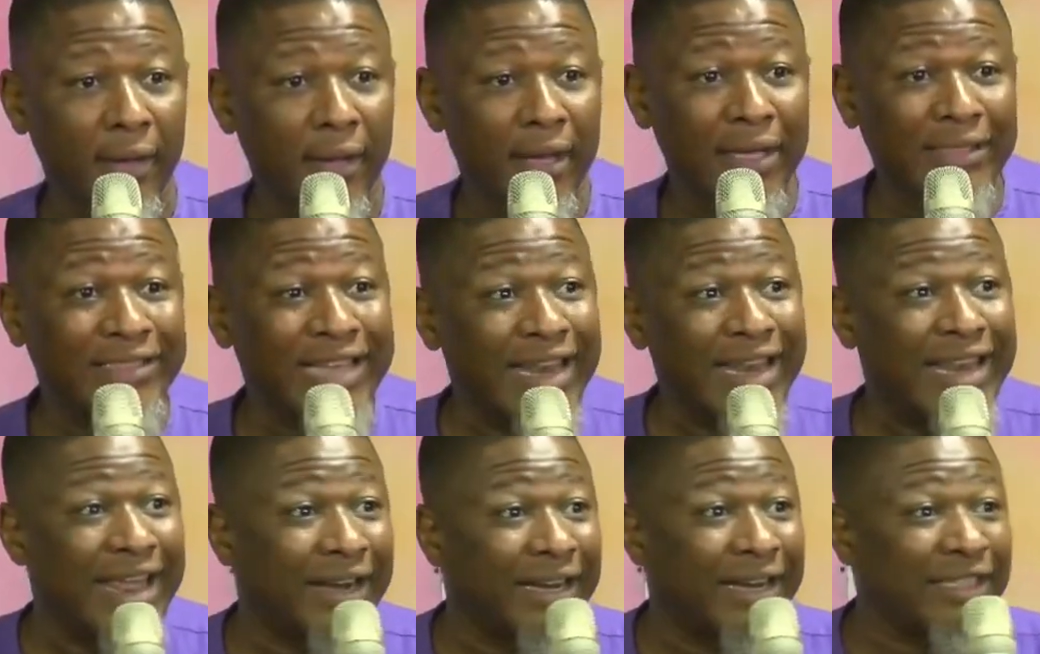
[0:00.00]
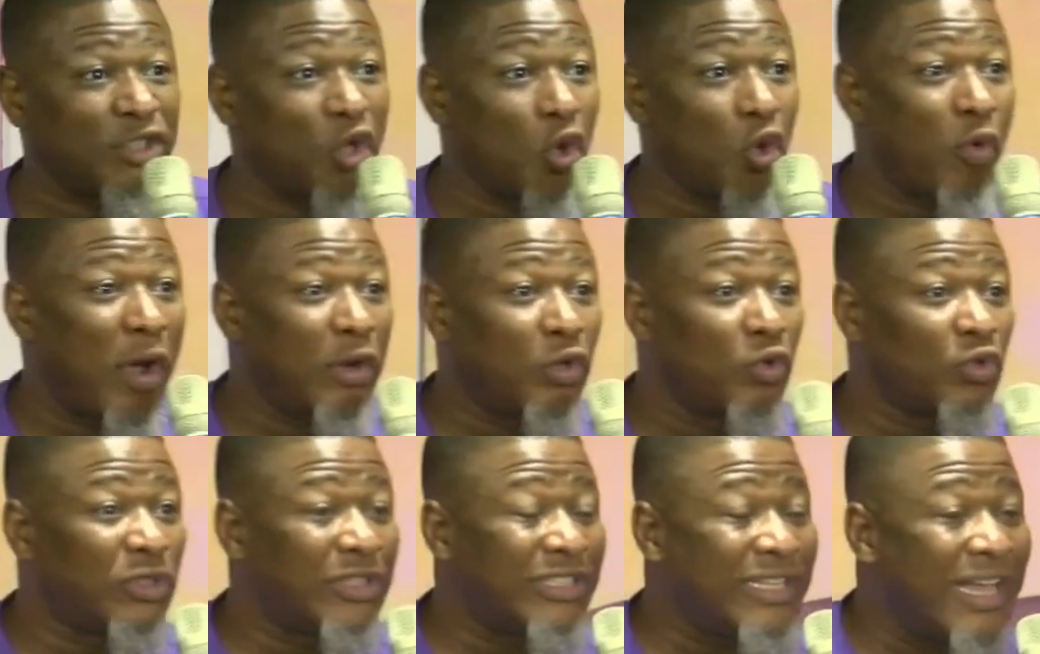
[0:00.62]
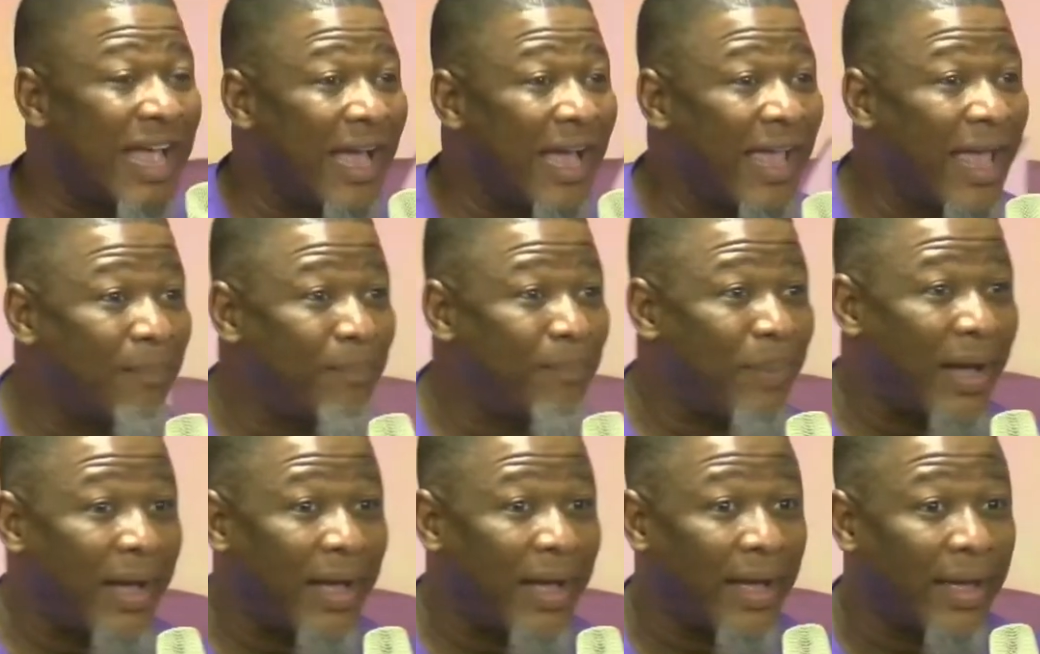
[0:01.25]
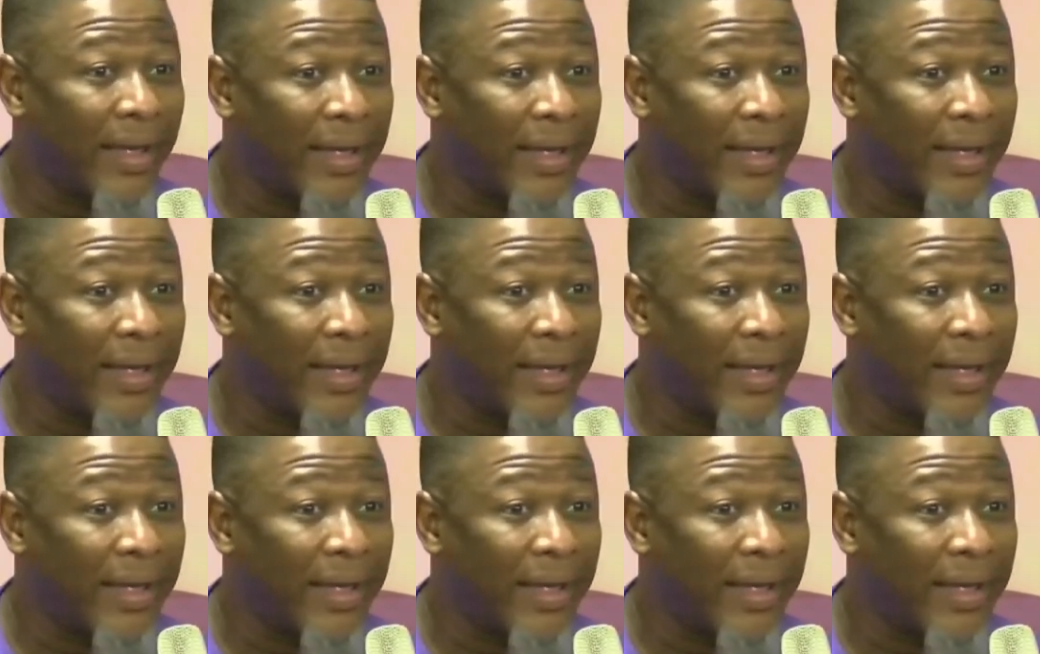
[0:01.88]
Is that the reason you went to see your helper?